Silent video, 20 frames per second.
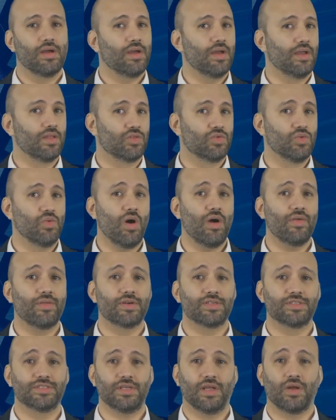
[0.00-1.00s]
and two
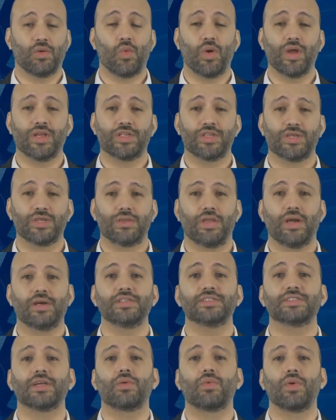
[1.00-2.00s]
others in which there
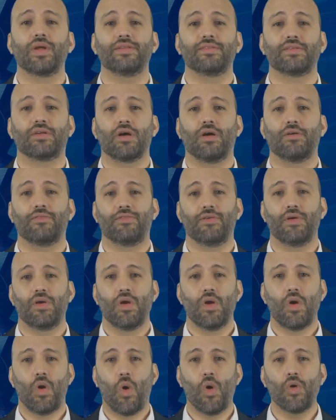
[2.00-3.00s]
is a risk of
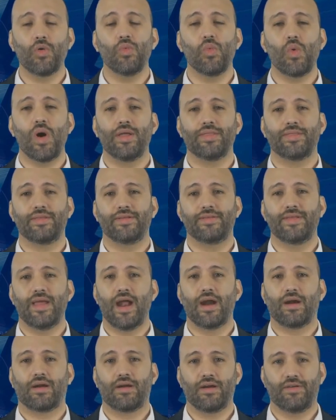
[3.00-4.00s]
unwanted
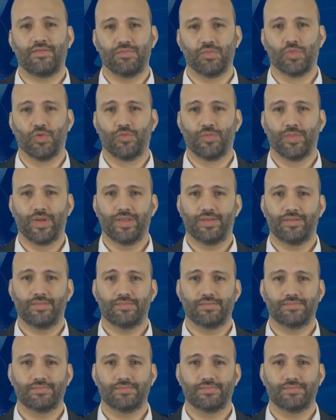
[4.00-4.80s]
aircraft movement.